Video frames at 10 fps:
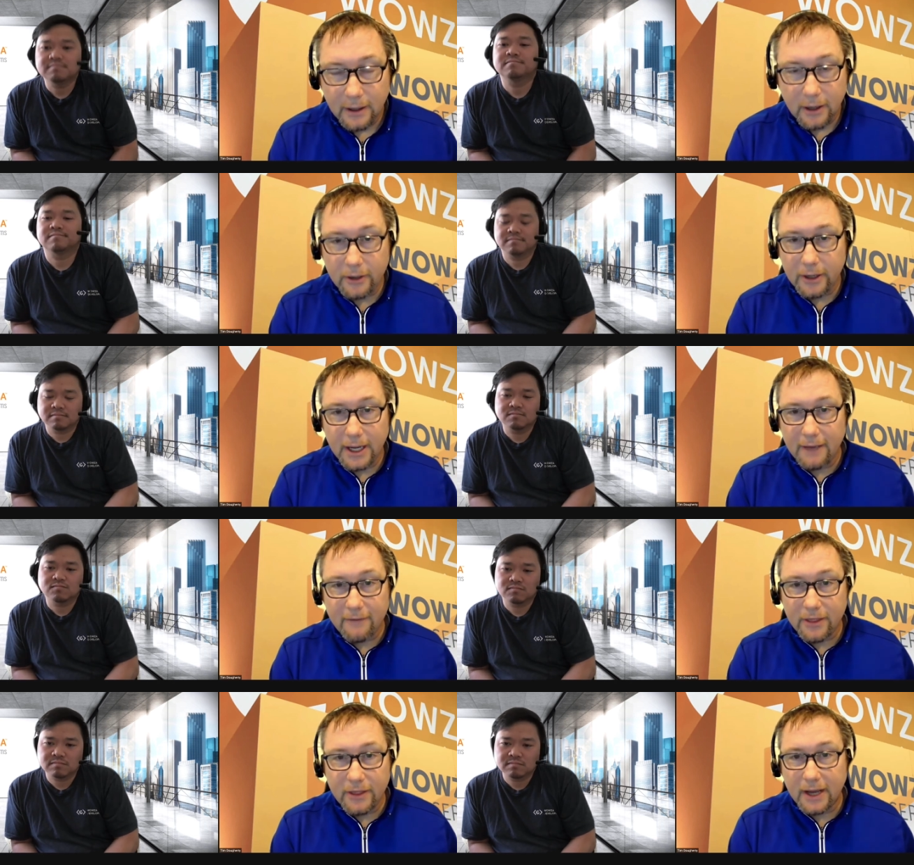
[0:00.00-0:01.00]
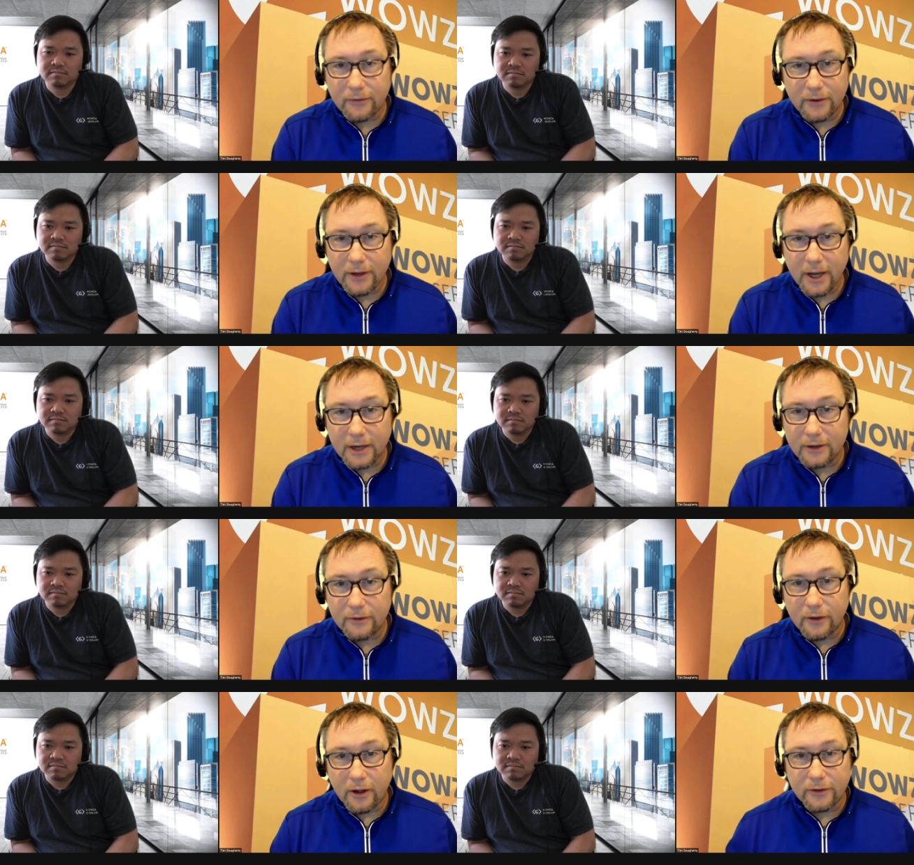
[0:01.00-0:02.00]
Speaker 1: Are you going to have a thousand
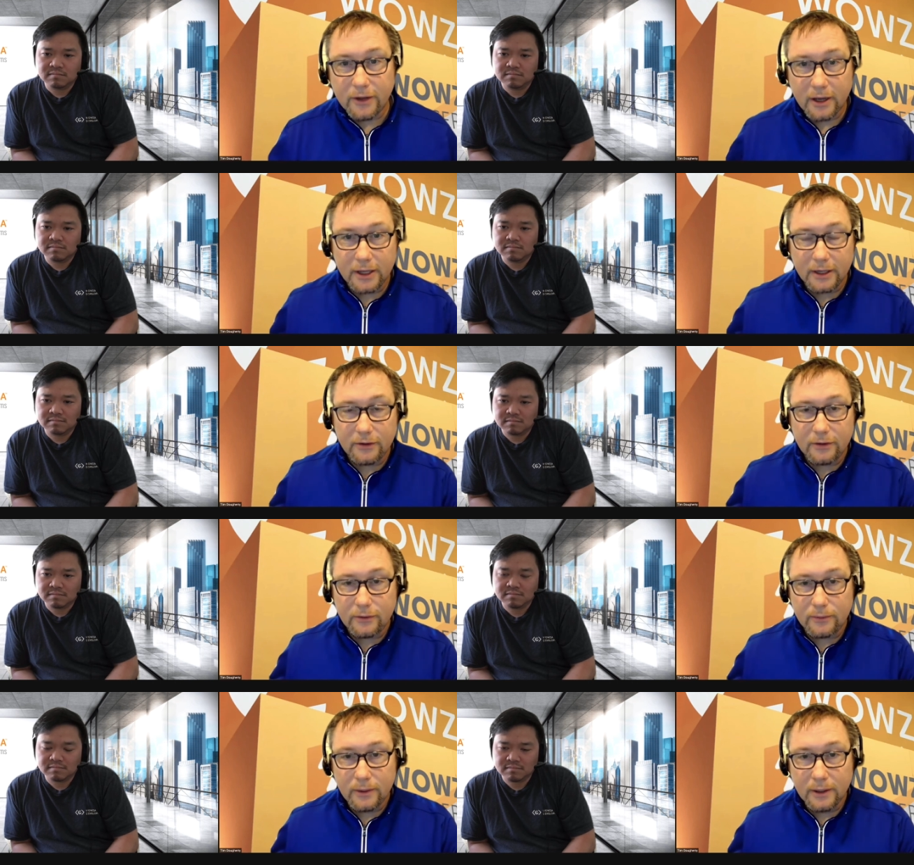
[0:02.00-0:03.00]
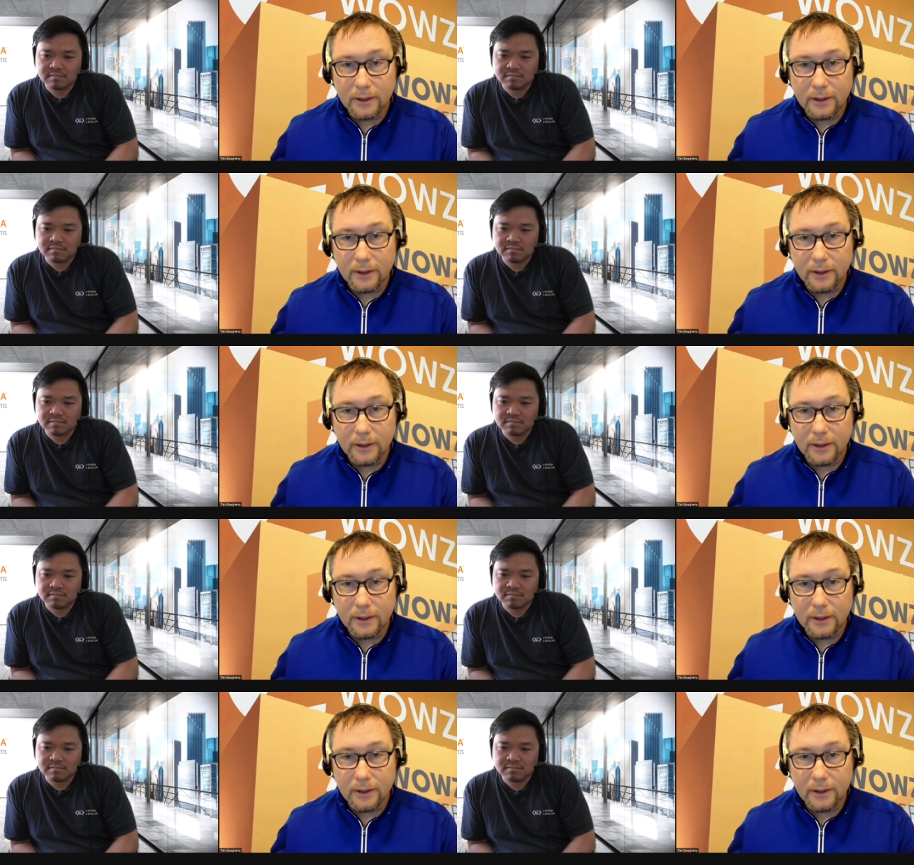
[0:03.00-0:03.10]
doctors all talking to